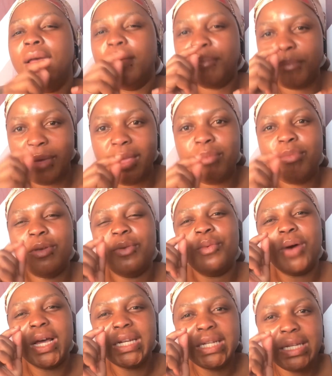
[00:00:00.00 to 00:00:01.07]
maybe
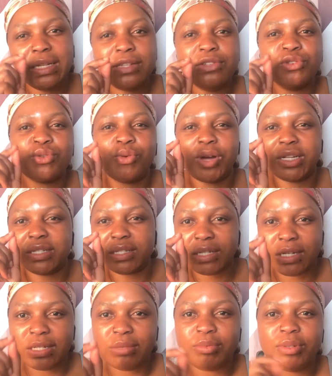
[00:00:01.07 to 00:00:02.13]
1 inch, 1
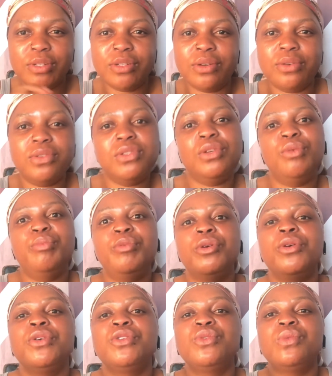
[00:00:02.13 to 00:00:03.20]
centimeter or so,
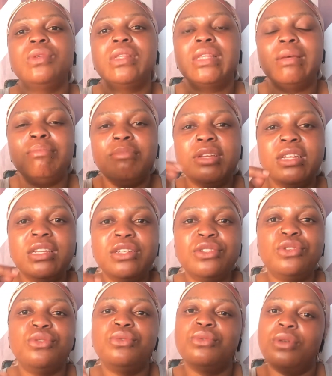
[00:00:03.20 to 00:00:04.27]
because the
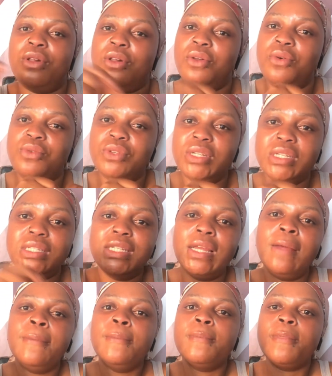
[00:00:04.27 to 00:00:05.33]
minute you close it
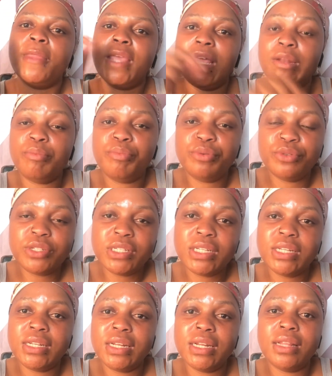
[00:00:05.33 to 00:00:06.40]
and put
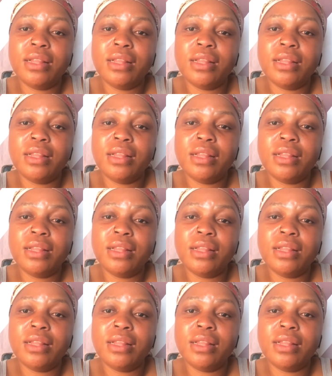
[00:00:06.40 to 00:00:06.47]
in